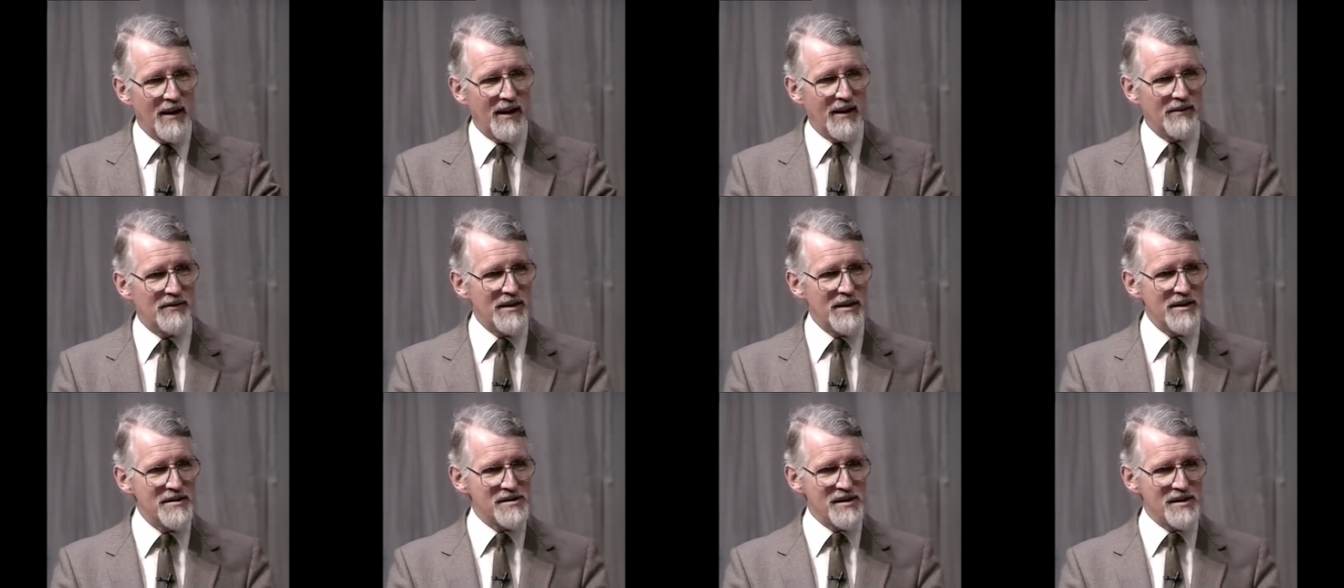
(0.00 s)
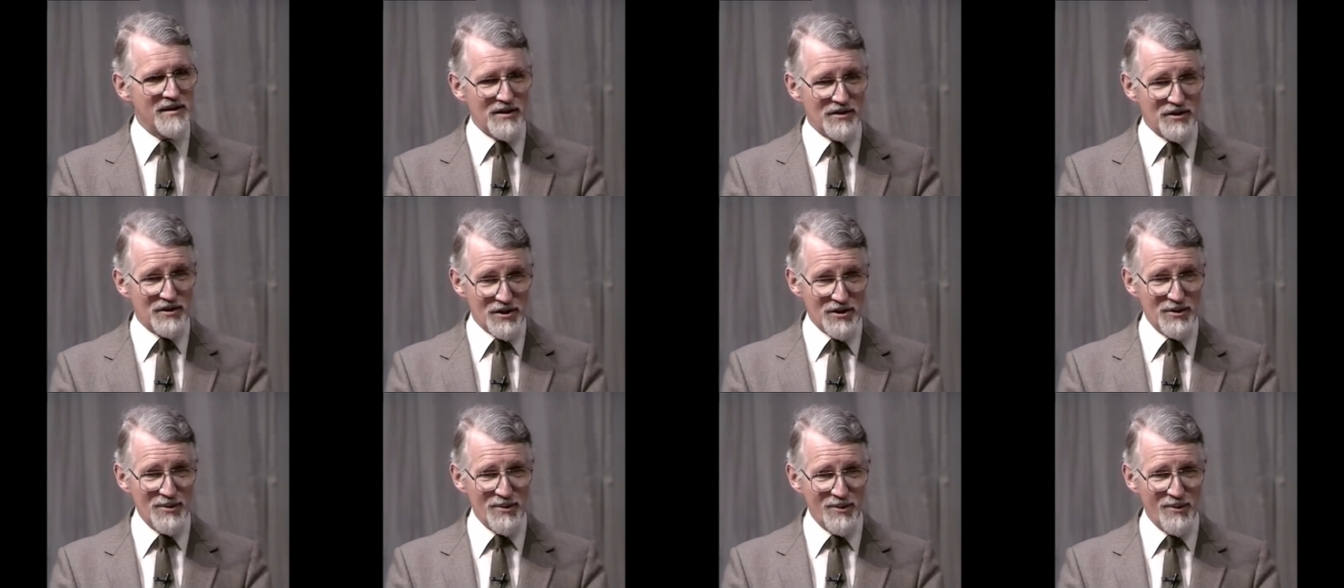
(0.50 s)
And these are the
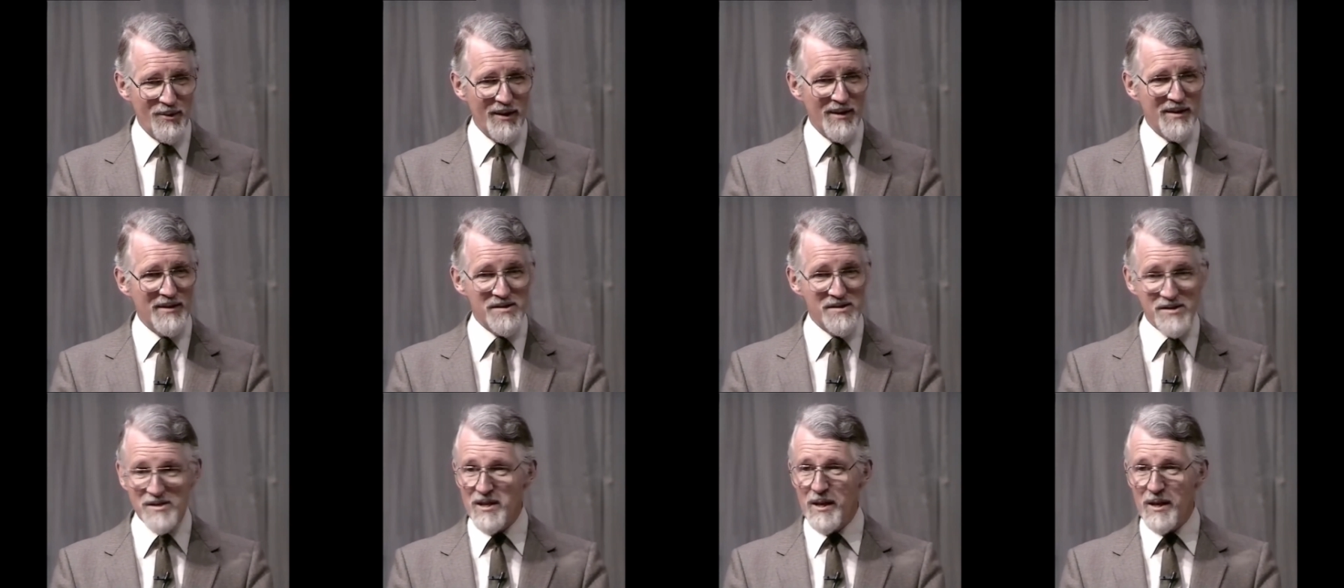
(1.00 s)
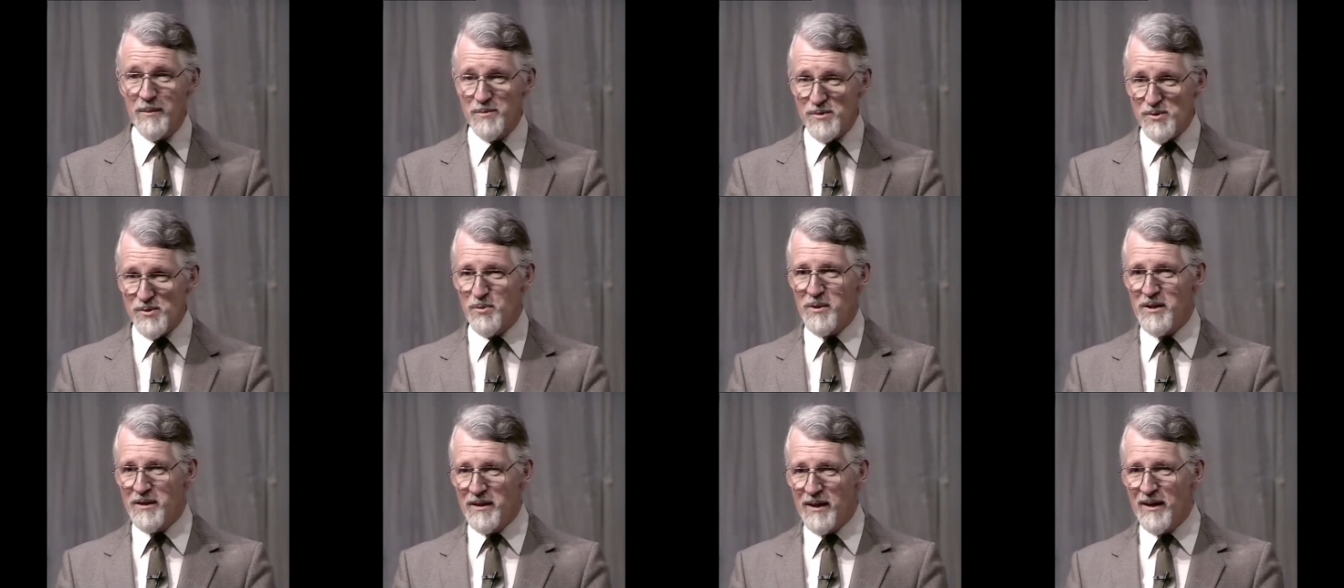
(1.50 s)
two
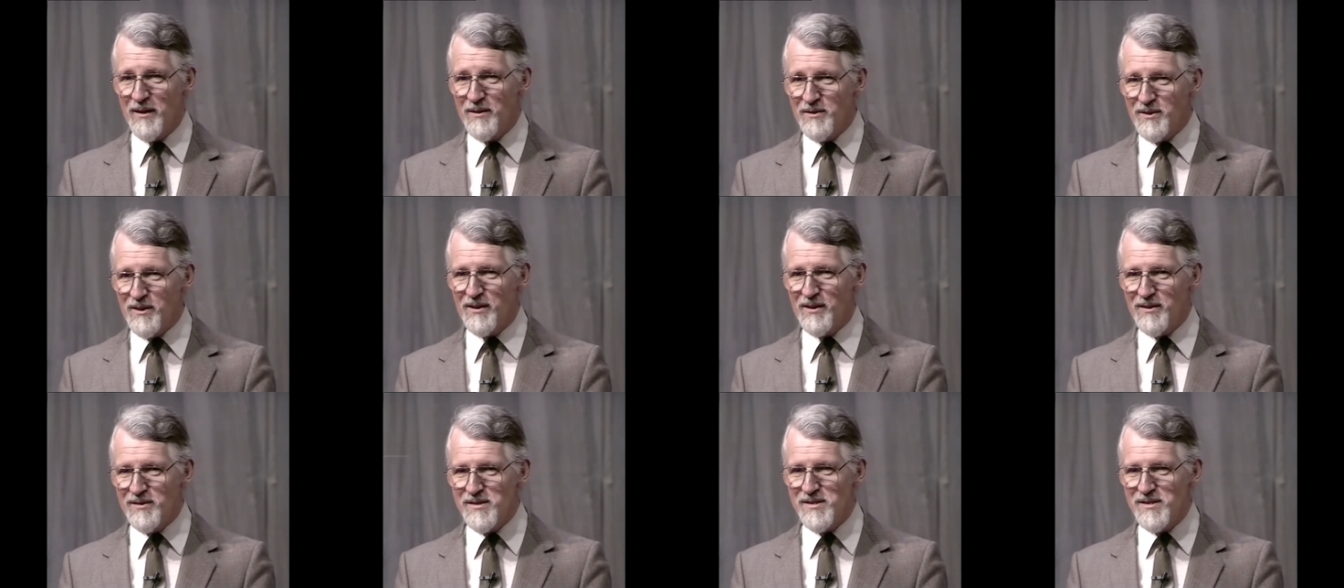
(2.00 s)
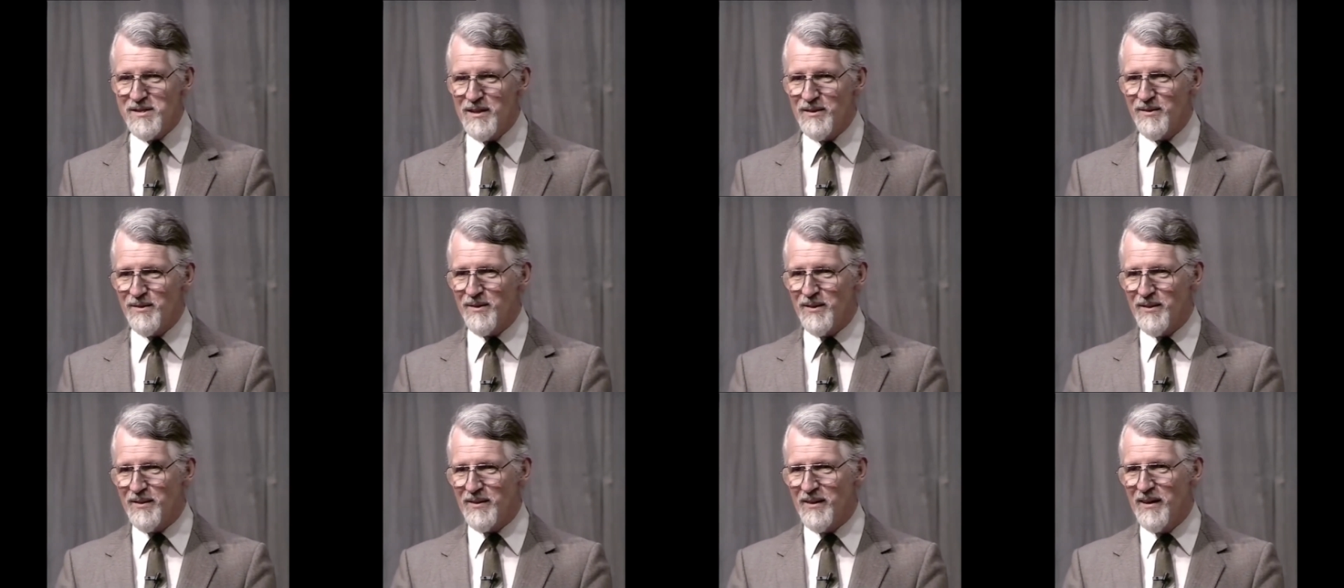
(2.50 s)
steps we're now to
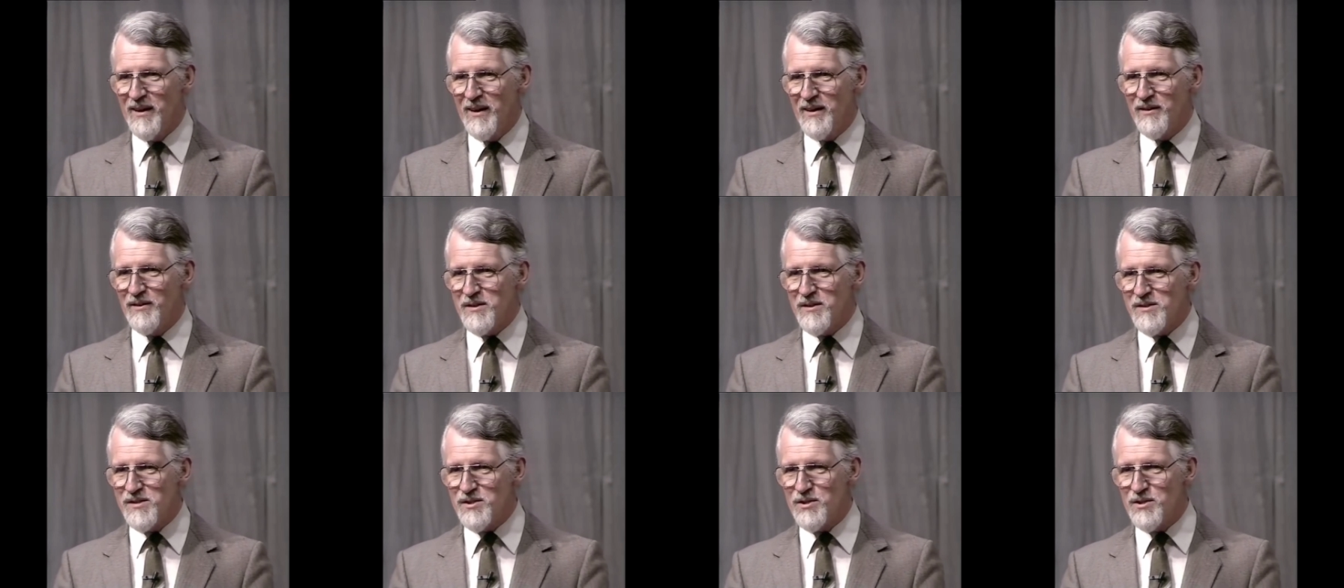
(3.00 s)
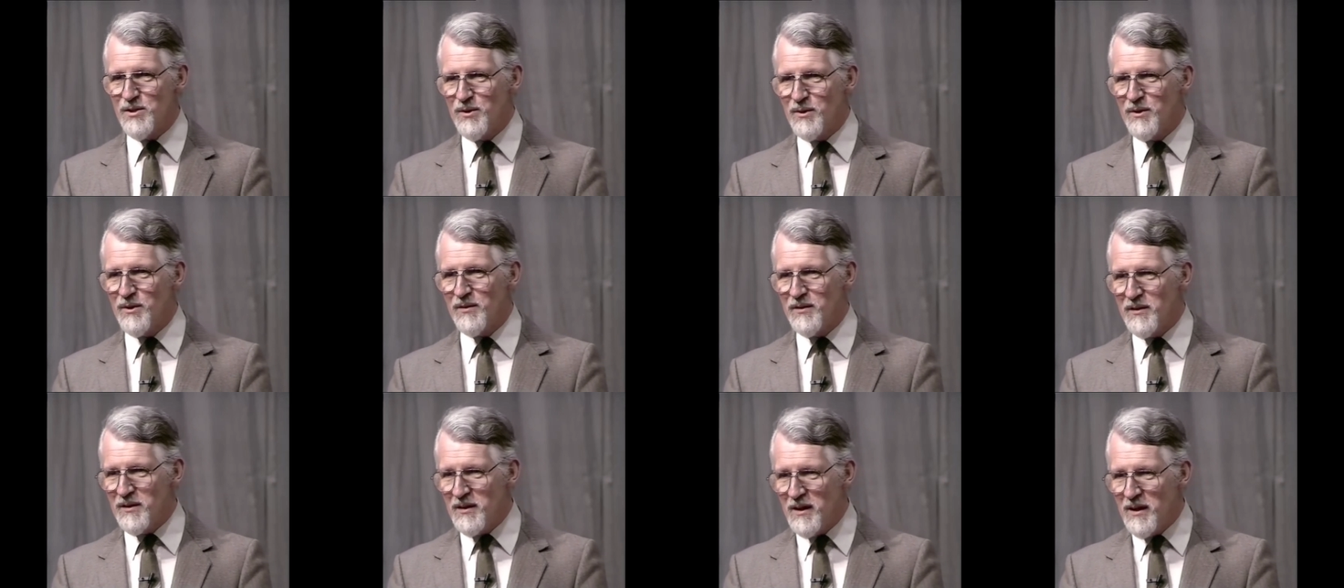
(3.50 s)
consider in this
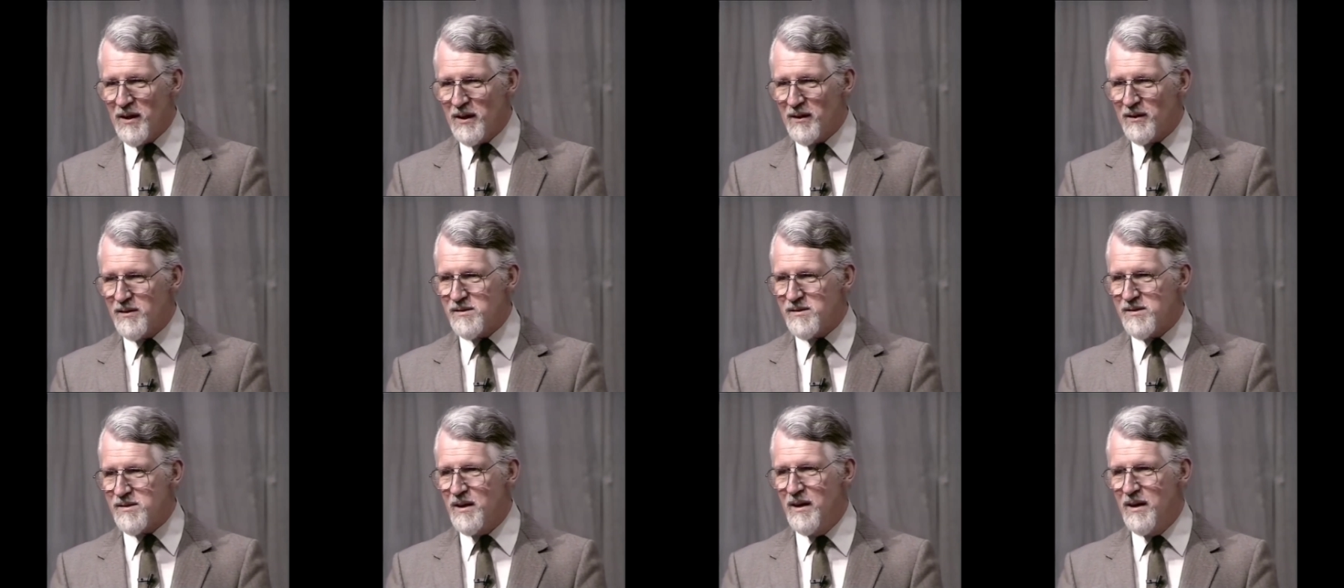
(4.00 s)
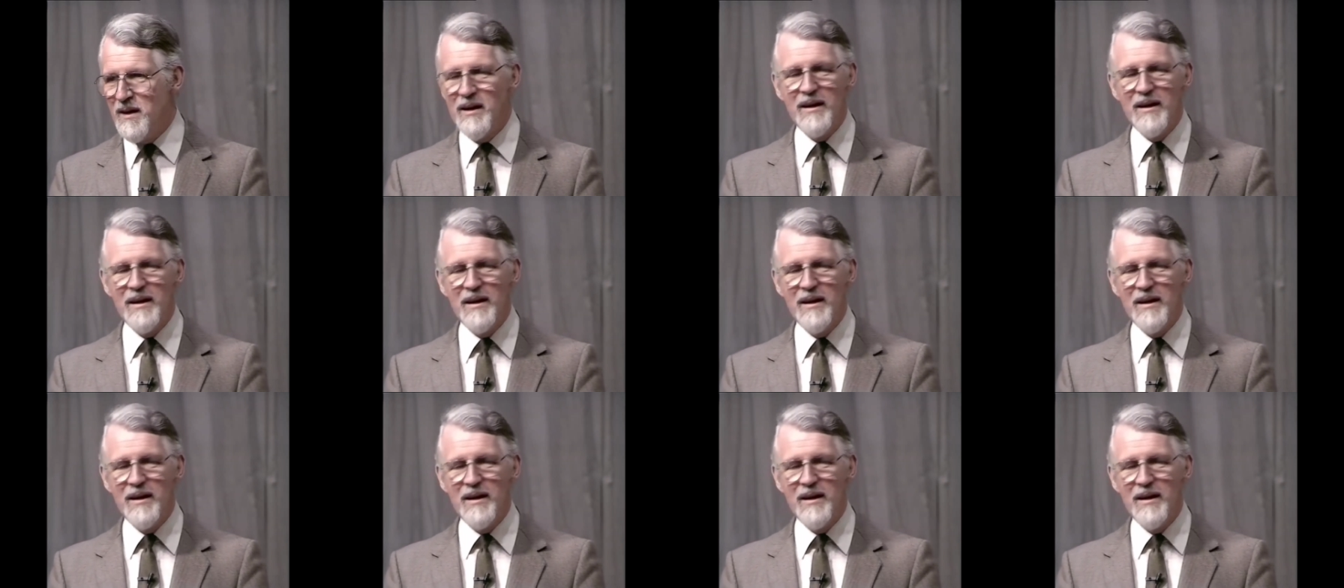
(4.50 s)
talk and the next.